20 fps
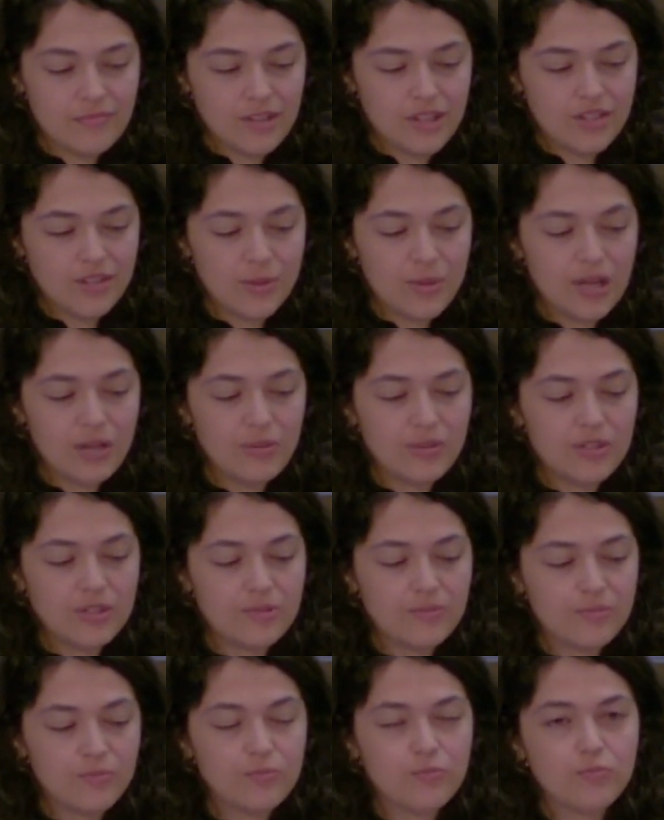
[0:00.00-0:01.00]
So
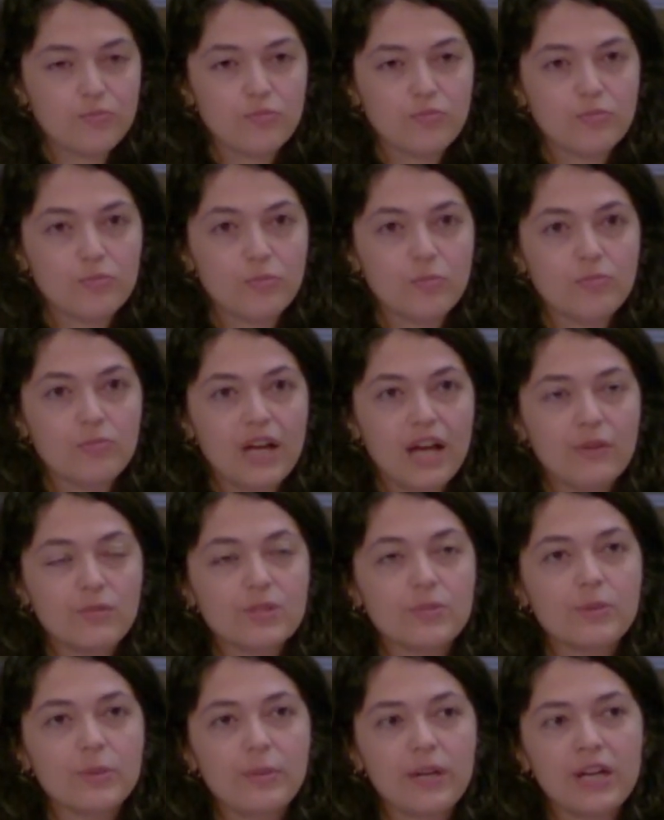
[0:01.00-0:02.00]
I
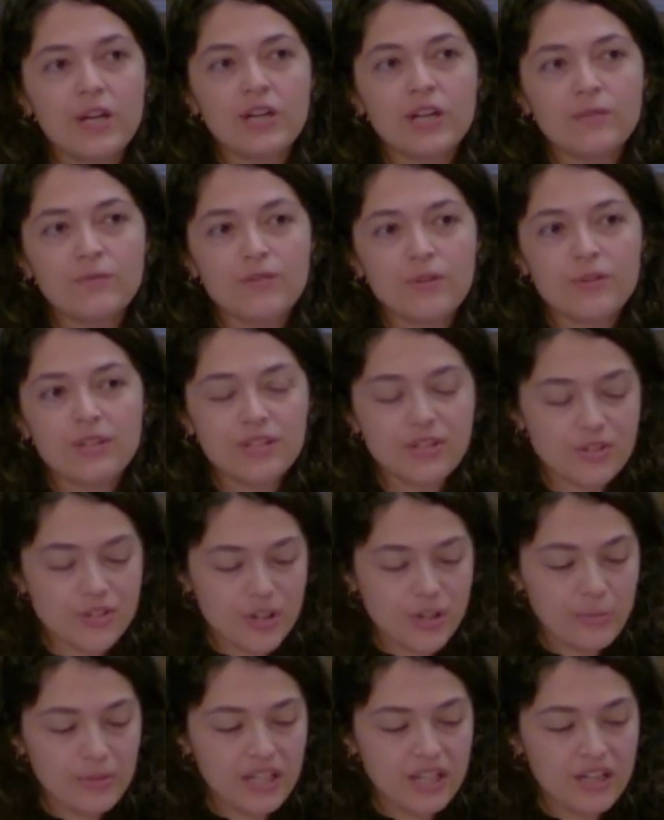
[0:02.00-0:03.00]
was preparing for this
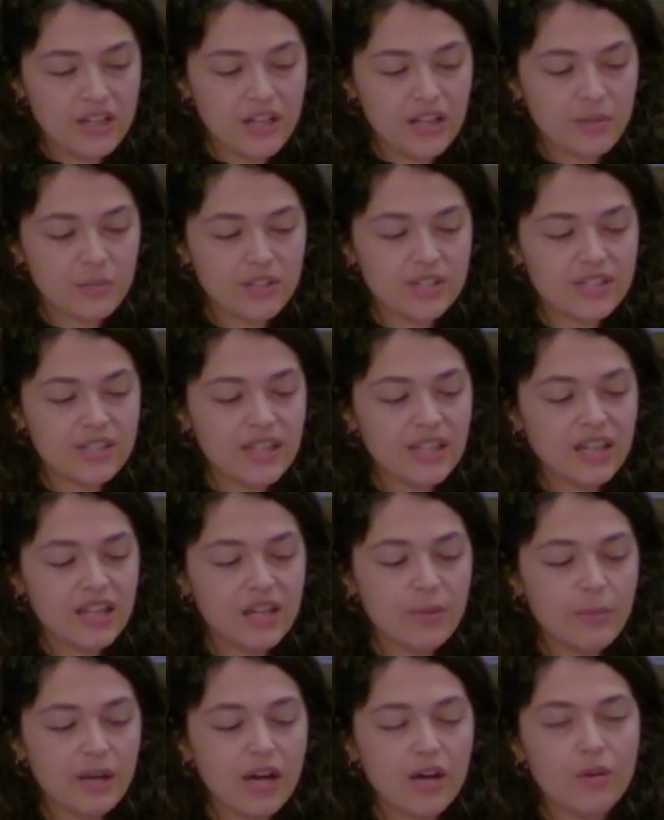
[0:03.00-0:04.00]
sermon, and I was thinking
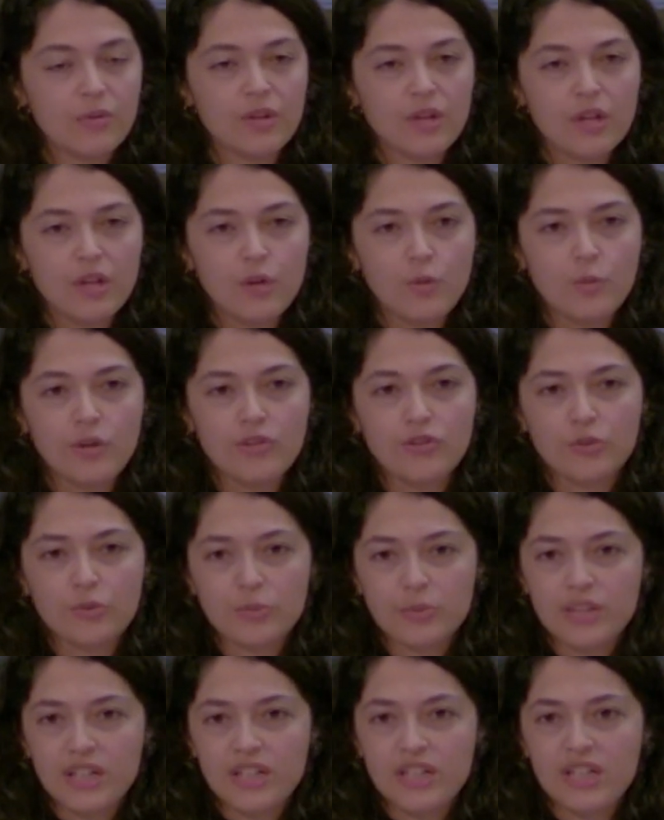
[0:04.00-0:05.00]
about what the
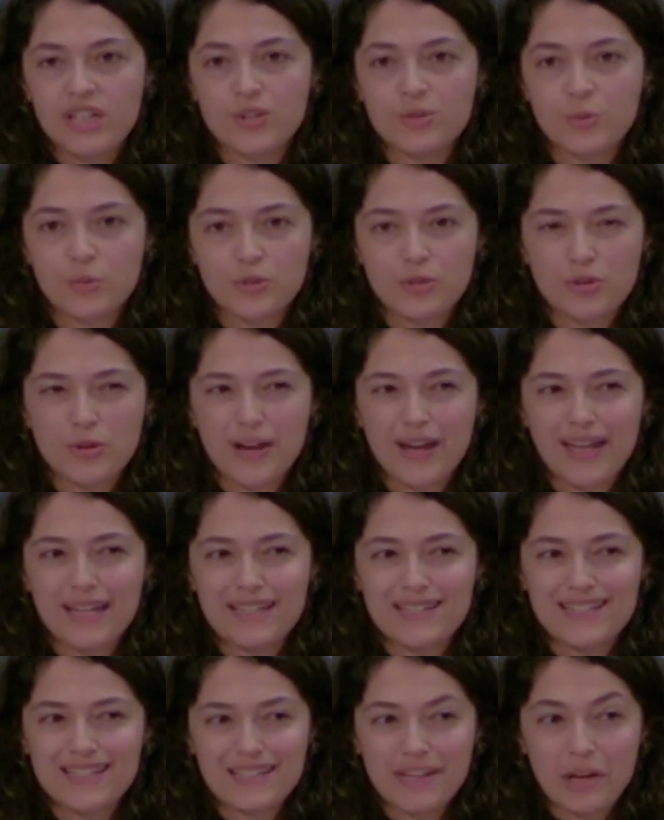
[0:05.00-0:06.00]
readings were
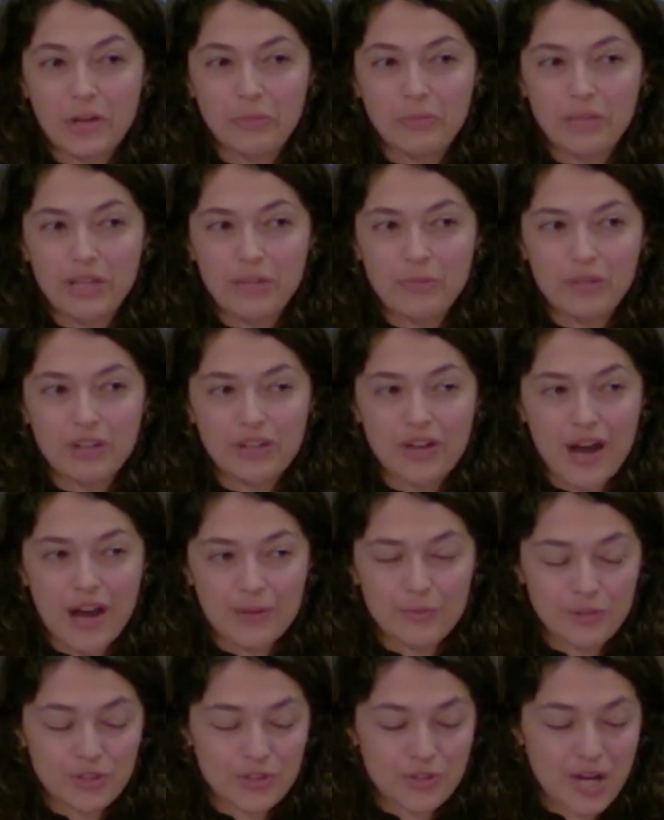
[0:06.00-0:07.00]
trying to tell me, what
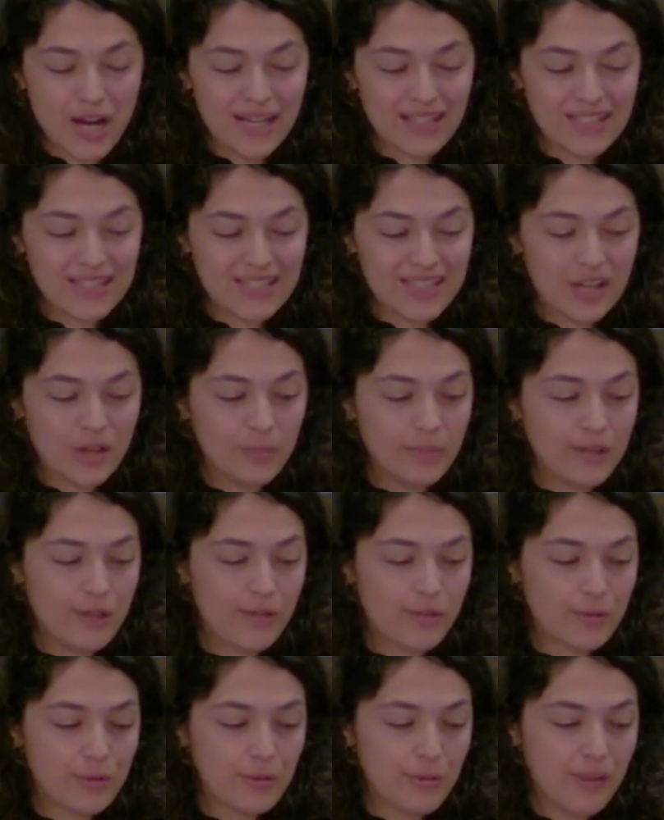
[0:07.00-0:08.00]
God was trying to tell me
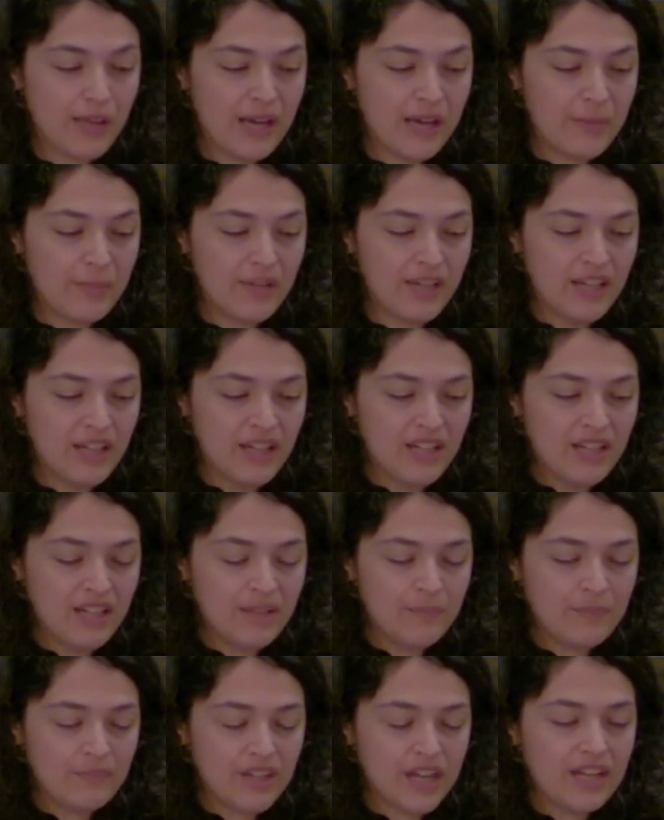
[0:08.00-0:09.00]
through them,
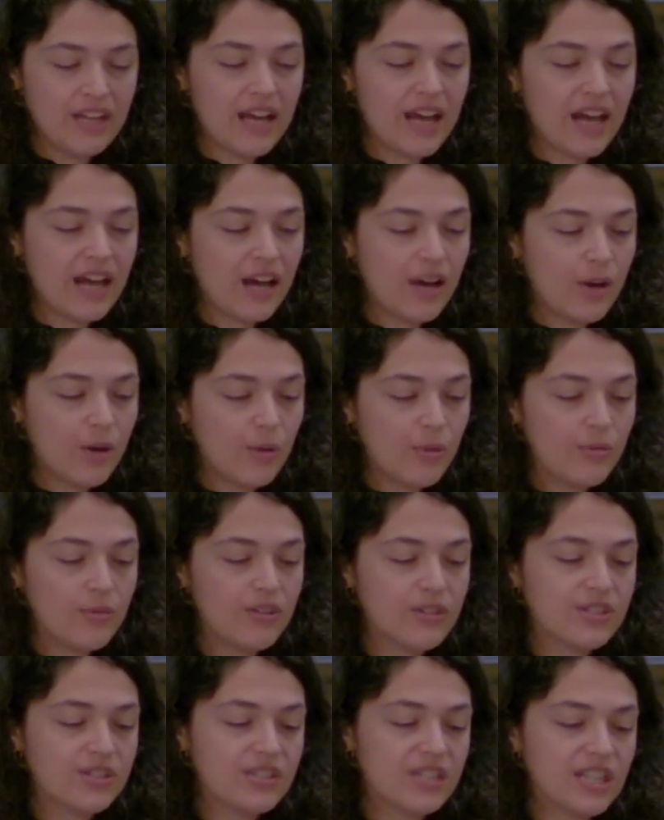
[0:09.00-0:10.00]
and how
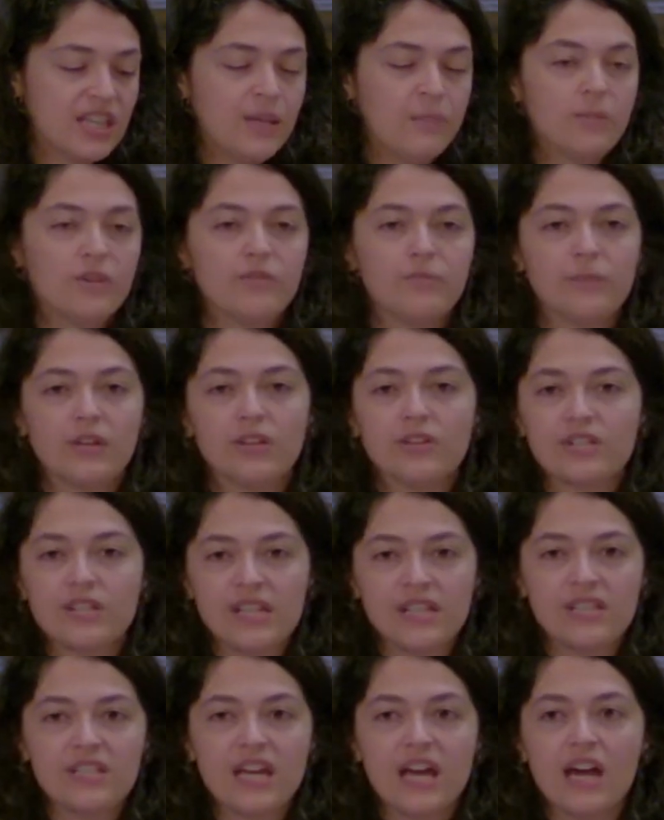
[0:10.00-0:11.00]
this theme of
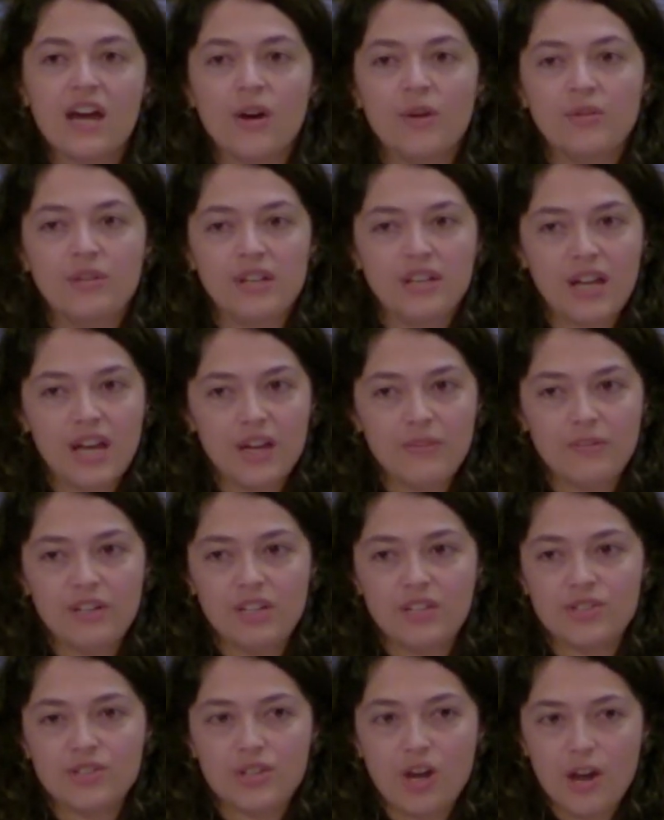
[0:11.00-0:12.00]
melting down and
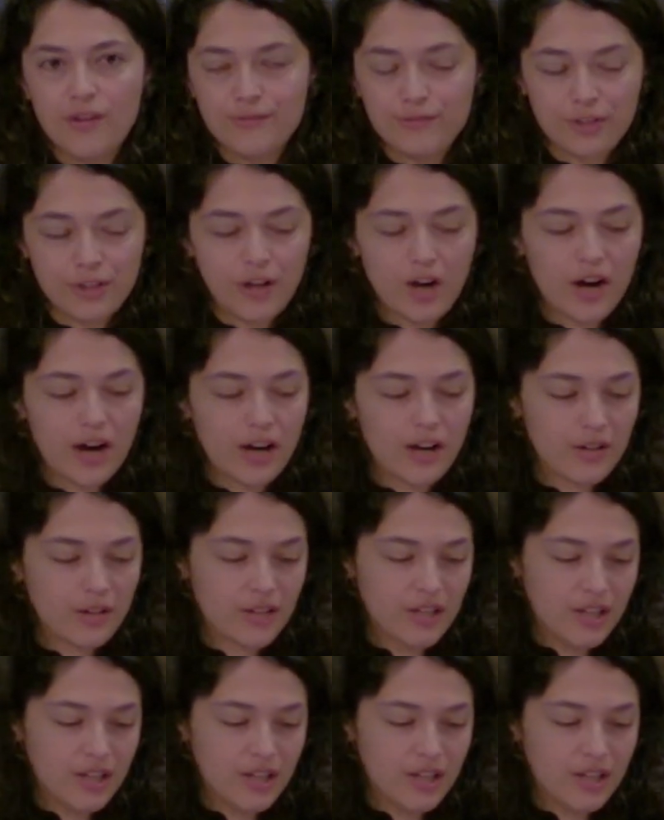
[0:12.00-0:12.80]
having a softer heart